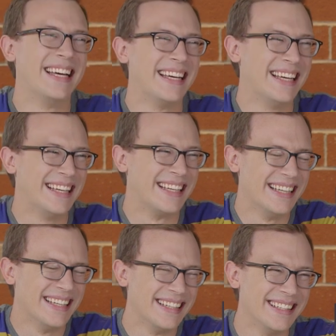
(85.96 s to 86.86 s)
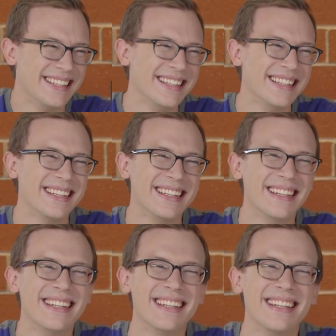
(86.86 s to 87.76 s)

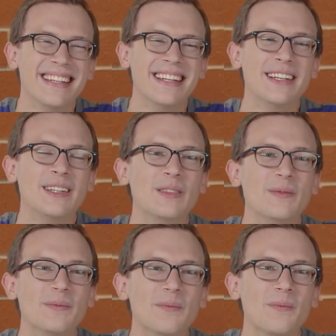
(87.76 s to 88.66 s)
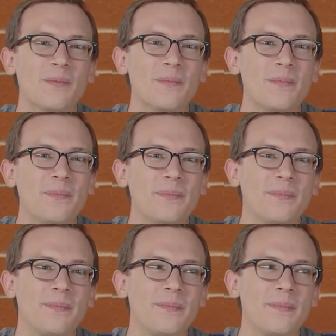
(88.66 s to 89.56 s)

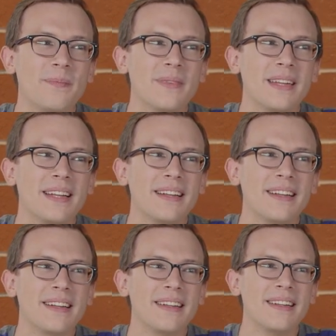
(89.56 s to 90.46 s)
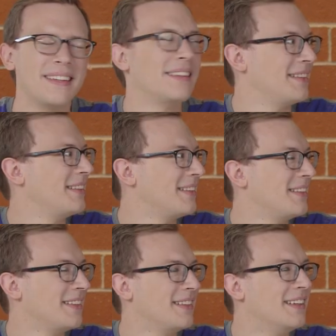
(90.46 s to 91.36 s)

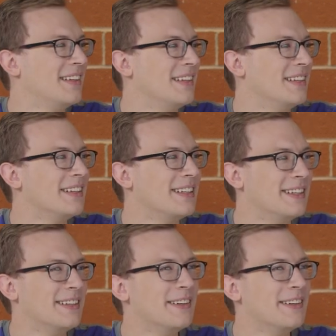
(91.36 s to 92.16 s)
[no speech]